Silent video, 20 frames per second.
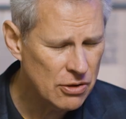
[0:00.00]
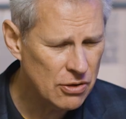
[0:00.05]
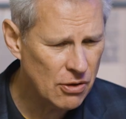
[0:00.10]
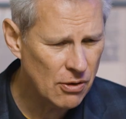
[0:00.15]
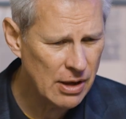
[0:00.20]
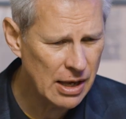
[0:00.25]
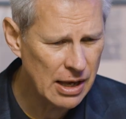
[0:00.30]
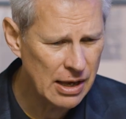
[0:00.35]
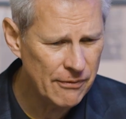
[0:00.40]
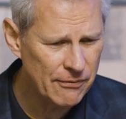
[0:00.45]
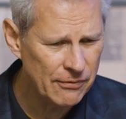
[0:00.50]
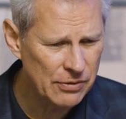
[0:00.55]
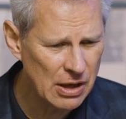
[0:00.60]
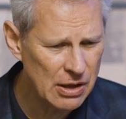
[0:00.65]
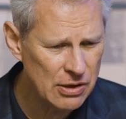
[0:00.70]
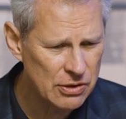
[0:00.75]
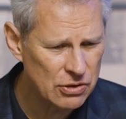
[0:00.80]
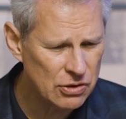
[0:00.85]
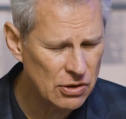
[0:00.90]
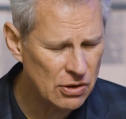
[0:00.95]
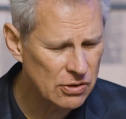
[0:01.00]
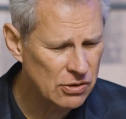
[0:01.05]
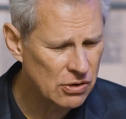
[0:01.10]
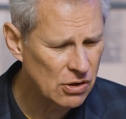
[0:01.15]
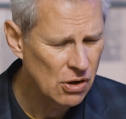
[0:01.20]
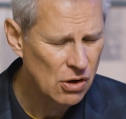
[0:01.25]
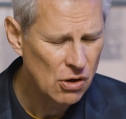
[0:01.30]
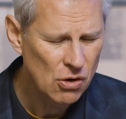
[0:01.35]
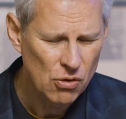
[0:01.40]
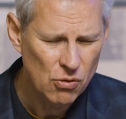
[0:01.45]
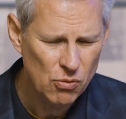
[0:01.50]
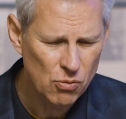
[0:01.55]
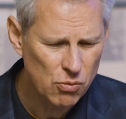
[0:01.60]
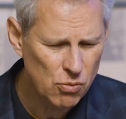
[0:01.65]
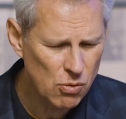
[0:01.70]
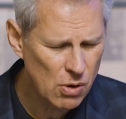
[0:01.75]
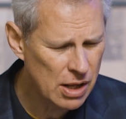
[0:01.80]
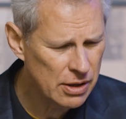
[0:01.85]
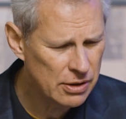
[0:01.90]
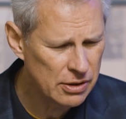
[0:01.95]
So if there's just
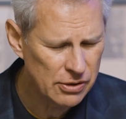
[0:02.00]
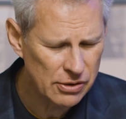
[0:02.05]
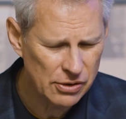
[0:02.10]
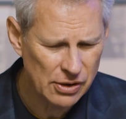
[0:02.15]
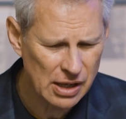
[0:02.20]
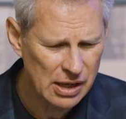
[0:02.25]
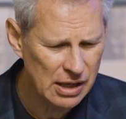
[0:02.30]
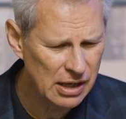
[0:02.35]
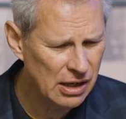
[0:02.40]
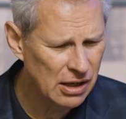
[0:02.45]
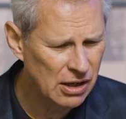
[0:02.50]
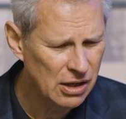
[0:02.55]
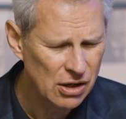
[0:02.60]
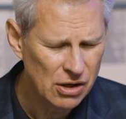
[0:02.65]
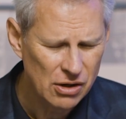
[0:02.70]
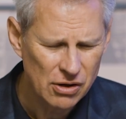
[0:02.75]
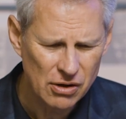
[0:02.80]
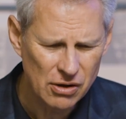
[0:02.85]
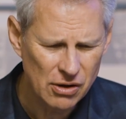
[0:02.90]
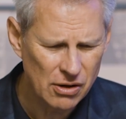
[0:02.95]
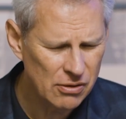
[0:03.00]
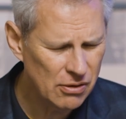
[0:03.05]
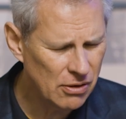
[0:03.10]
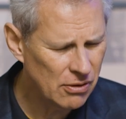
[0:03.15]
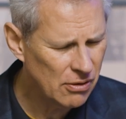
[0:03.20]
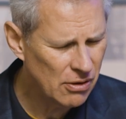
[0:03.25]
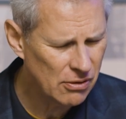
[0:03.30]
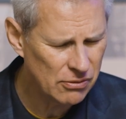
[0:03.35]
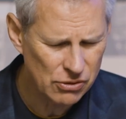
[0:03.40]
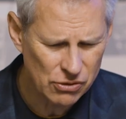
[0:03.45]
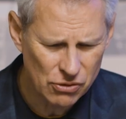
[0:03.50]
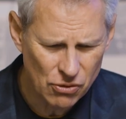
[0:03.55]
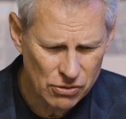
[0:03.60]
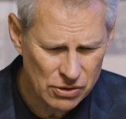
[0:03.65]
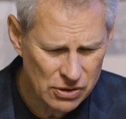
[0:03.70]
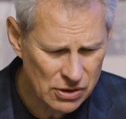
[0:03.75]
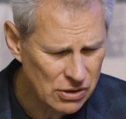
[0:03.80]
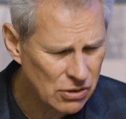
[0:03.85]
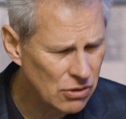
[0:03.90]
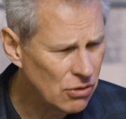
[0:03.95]
one thing you
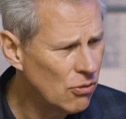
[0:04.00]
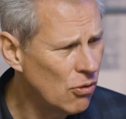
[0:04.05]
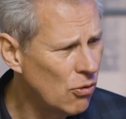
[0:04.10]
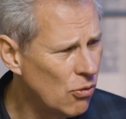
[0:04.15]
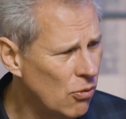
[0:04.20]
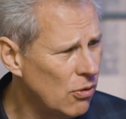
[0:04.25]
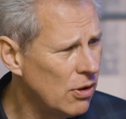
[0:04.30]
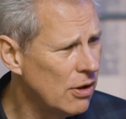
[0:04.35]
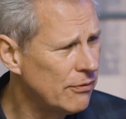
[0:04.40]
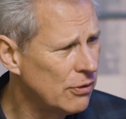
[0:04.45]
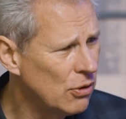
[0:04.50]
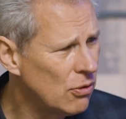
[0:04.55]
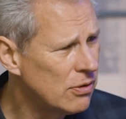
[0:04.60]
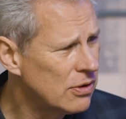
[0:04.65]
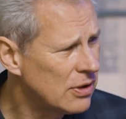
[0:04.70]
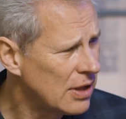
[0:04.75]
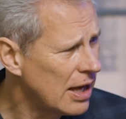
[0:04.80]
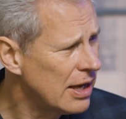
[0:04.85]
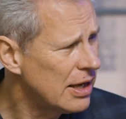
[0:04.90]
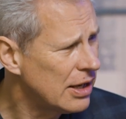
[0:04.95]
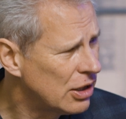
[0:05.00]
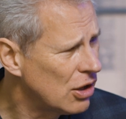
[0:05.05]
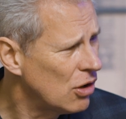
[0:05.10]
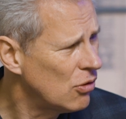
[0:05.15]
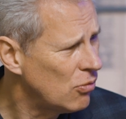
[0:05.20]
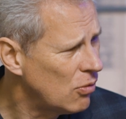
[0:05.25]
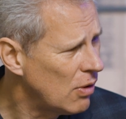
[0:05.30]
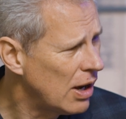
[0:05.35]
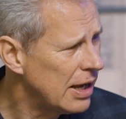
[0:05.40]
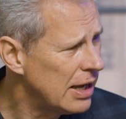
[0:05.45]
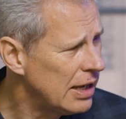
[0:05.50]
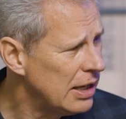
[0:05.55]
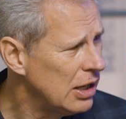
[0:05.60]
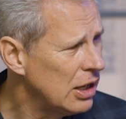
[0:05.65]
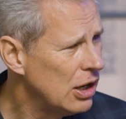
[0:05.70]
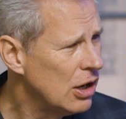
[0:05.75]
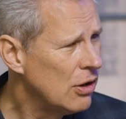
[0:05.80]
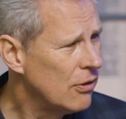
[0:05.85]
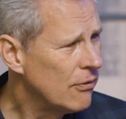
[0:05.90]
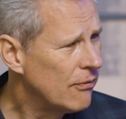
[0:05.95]
all of you take away
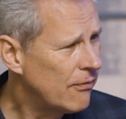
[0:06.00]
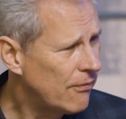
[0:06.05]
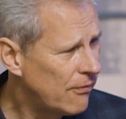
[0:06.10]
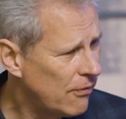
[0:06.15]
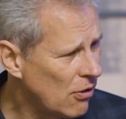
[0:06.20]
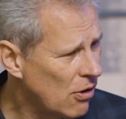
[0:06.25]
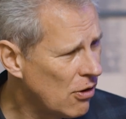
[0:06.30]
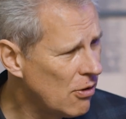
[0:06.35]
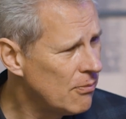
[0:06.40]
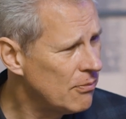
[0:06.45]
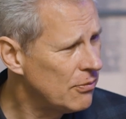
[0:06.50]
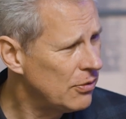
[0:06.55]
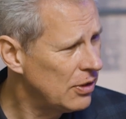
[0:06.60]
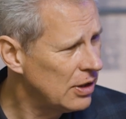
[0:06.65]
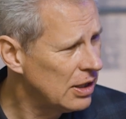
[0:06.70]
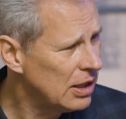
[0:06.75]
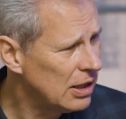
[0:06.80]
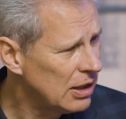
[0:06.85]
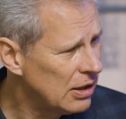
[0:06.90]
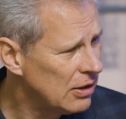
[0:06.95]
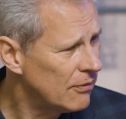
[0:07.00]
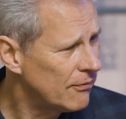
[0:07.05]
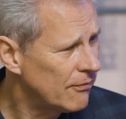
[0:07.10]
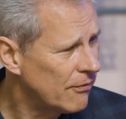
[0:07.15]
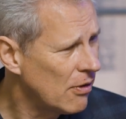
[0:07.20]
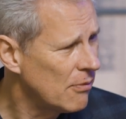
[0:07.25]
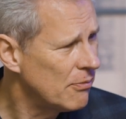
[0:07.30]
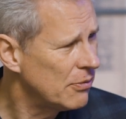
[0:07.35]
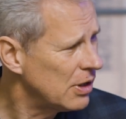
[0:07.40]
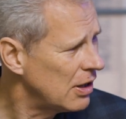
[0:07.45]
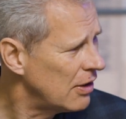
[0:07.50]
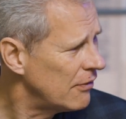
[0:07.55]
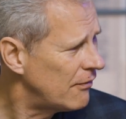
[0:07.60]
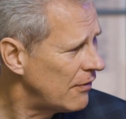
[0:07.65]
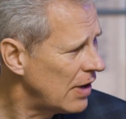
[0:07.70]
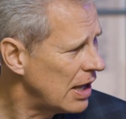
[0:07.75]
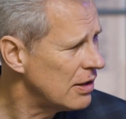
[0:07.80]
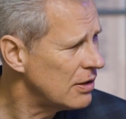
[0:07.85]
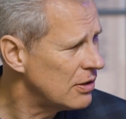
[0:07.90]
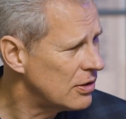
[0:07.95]
from the
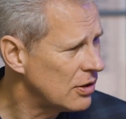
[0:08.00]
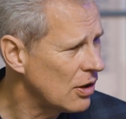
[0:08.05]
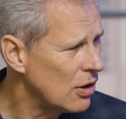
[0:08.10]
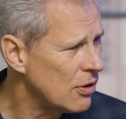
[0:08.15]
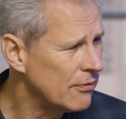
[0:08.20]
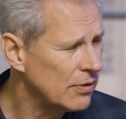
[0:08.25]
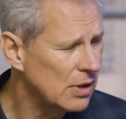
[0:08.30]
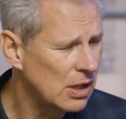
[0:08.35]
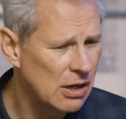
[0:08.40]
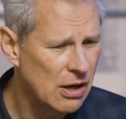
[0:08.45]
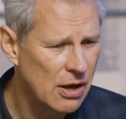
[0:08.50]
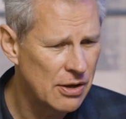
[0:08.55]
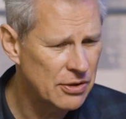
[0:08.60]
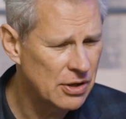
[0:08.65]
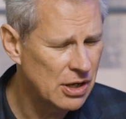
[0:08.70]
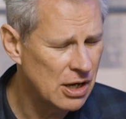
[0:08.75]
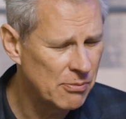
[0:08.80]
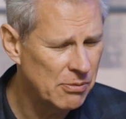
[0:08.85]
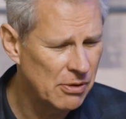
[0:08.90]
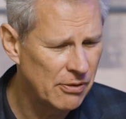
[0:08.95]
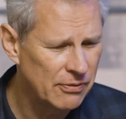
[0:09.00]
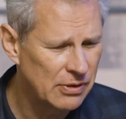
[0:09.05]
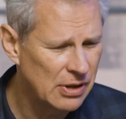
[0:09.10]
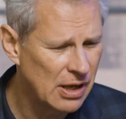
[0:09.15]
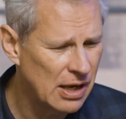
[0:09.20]
event over the last couple of